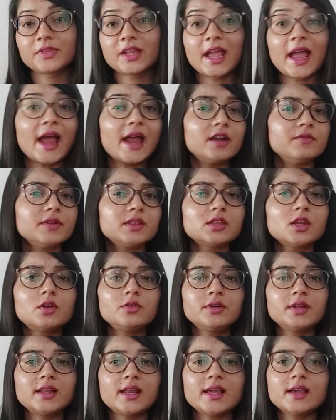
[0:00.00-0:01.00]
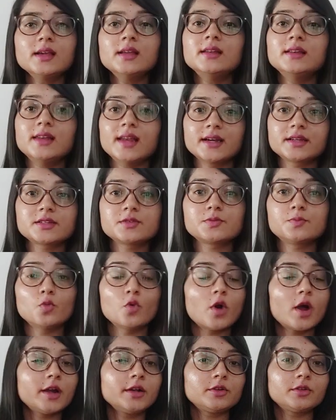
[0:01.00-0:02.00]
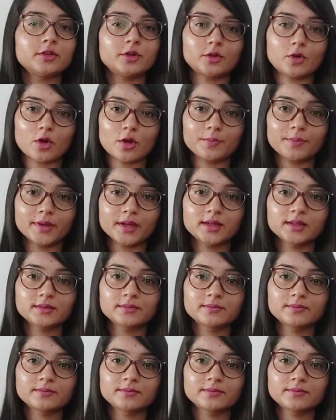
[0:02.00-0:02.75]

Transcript: And without delay, let's move on to the topic.